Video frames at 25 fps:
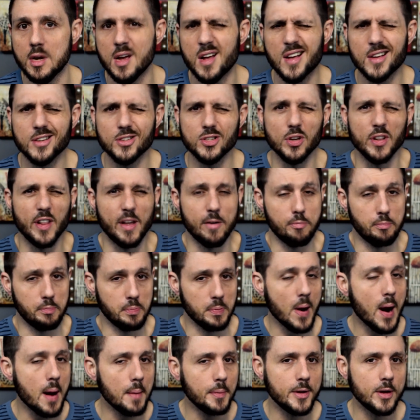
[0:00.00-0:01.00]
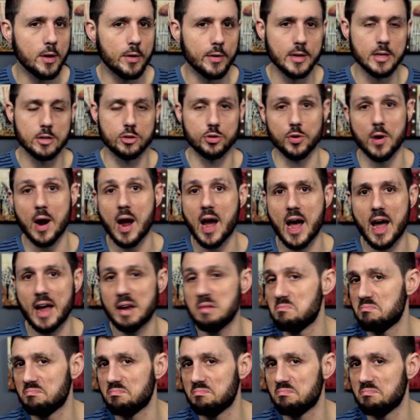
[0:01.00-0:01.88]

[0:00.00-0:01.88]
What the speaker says: So they've probably only tried